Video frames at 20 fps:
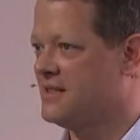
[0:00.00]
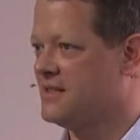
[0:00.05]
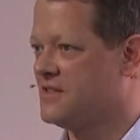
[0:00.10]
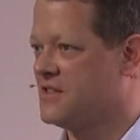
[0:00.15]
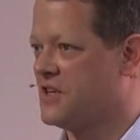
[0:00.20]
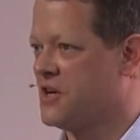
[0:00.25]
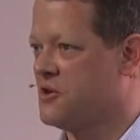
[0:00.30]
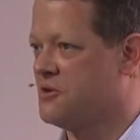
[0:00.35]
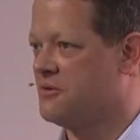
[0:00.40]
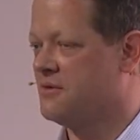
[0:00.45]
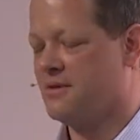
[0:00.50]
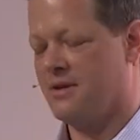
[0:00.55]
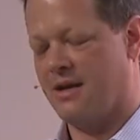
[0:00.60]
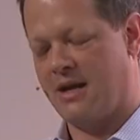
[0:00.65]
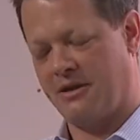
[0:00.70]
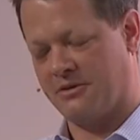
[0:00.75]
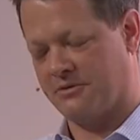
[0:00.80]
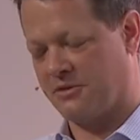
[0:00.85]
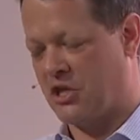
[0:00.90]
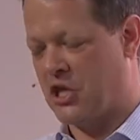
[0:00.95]
So
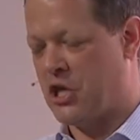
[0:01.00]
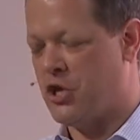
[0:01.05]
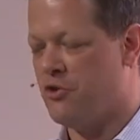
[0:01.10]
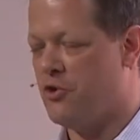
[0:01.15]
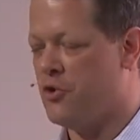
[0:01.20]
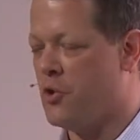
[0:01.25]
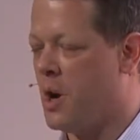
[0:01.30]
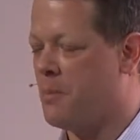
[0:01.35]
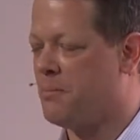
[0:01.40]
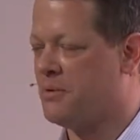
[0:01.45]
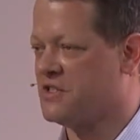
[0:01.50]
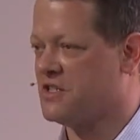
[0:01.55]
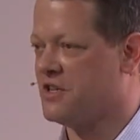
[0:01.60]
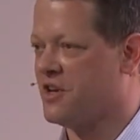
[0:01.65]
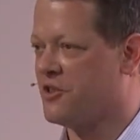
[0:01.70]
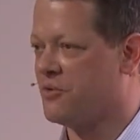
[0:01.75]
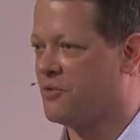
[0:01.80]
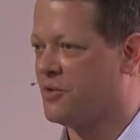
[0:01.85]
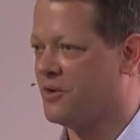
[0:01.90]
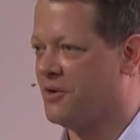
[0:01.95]
I'll queue you up as
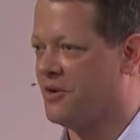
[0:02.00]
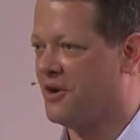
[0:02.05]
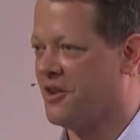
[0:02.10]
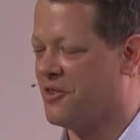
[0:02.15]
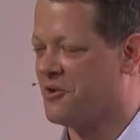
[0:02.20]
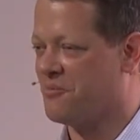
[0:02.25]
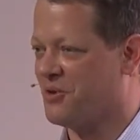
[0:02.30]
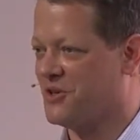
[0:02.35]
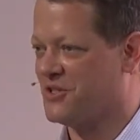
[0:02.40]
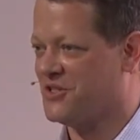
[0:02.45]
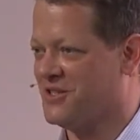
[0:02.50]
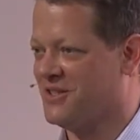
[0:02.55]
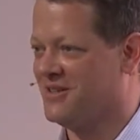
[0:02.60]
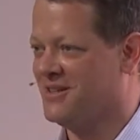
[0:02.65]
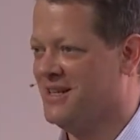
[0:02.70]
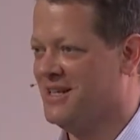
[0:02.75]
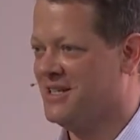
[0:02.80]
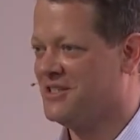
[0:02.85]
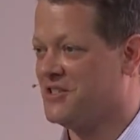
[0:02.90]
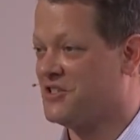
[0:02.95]
another, one, another person
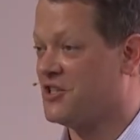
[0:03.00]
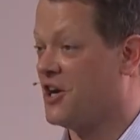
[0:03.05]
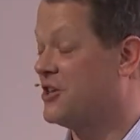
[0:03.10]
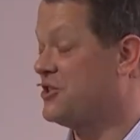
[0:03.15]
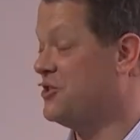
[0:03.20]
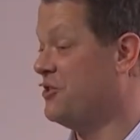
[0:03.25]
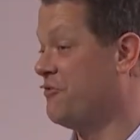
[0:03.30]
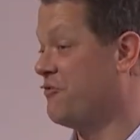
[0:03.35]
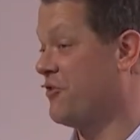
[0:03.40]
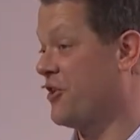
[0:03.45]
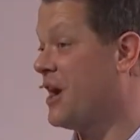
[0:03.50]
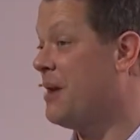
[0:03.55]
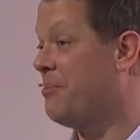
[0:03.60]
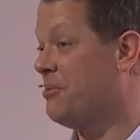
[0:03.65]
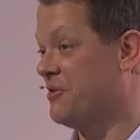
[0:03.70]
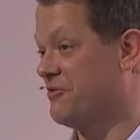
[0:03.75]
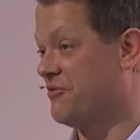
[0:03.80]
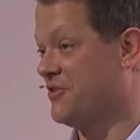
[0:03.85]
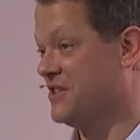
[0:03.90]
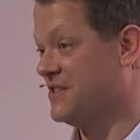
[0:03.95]
to talk to for a
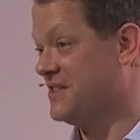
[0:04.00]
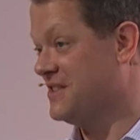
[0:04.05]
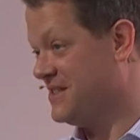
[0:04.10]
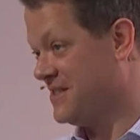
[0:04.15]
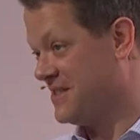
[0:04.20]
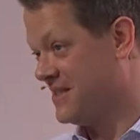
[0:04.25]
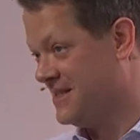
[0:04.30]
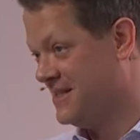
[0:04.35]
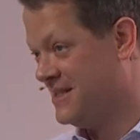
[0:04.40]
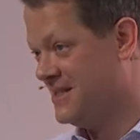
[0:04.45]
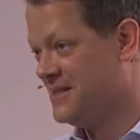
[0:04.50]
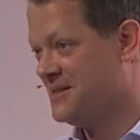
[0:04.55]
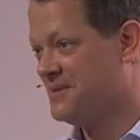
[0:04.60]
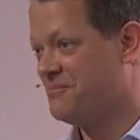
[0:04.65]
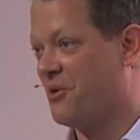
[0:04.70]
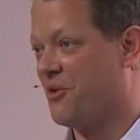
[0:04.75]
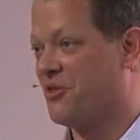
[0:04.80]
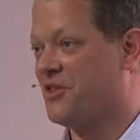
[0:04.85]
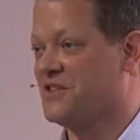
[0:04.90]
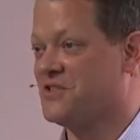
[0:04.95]
couple of reasons,
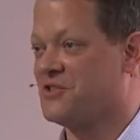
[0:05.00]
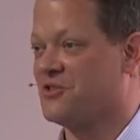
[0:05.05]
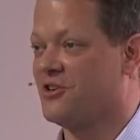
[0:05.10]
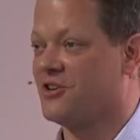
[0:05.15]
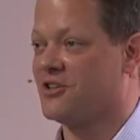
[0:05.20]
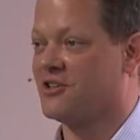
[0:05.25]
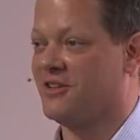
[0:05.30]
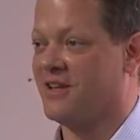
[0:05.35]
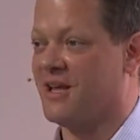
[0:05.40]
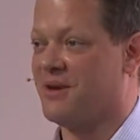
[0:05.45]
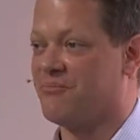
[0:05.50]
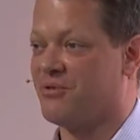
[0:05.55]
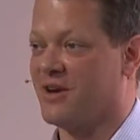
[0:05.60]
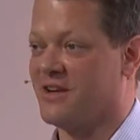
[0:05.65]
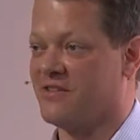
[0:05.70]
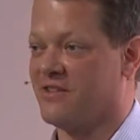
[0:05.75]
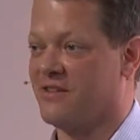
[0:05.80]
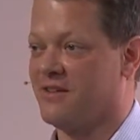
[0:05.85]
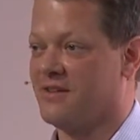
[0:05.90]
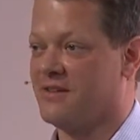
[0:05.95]
both historical and
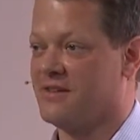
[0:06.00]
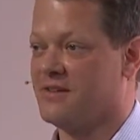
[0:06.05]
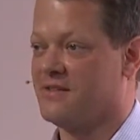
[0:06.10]
present.